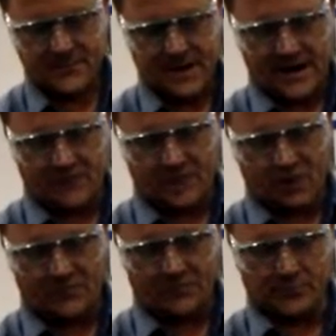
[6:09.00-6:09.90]
and it'll go
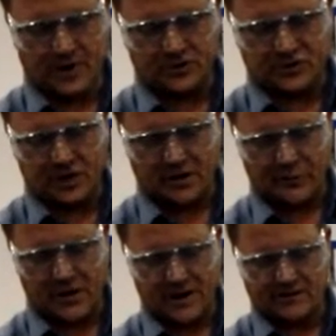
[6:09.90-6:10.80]
from dull cherry
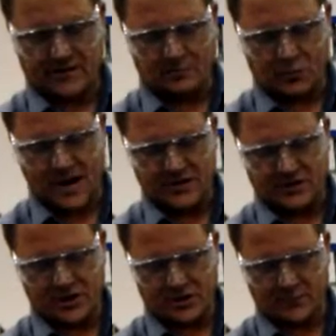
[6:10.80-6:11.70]
red to bright
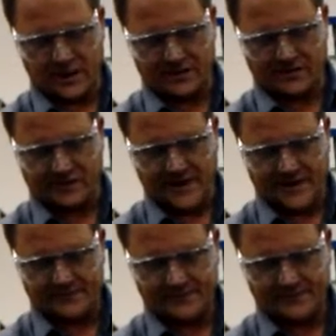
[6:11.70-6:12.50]
cherry red. See that?